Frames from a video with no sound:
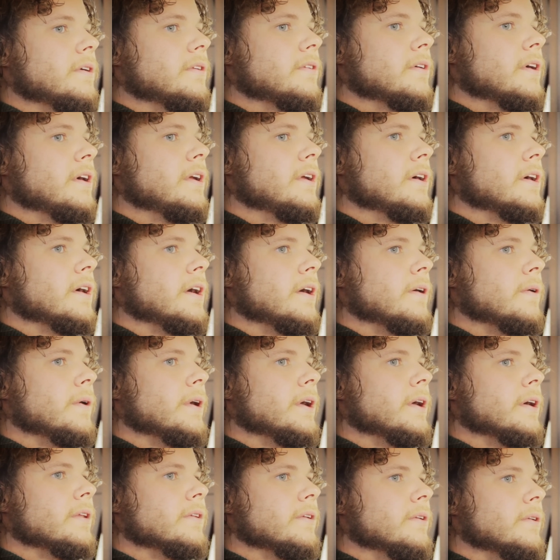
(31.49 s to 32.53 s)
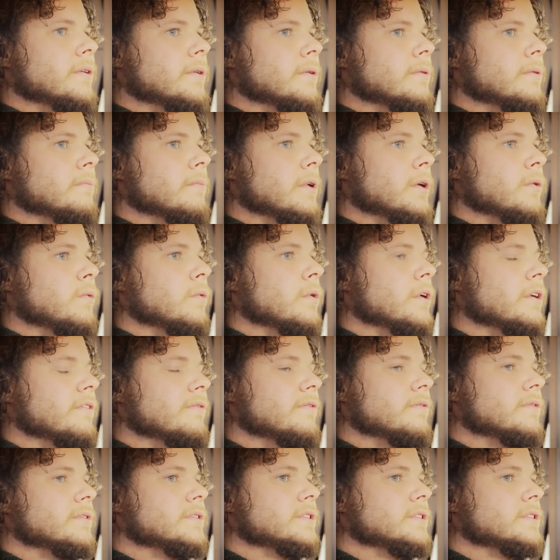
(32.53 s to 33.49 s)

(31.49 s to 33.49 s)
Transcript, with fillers: it's kind of how I got to know my wife.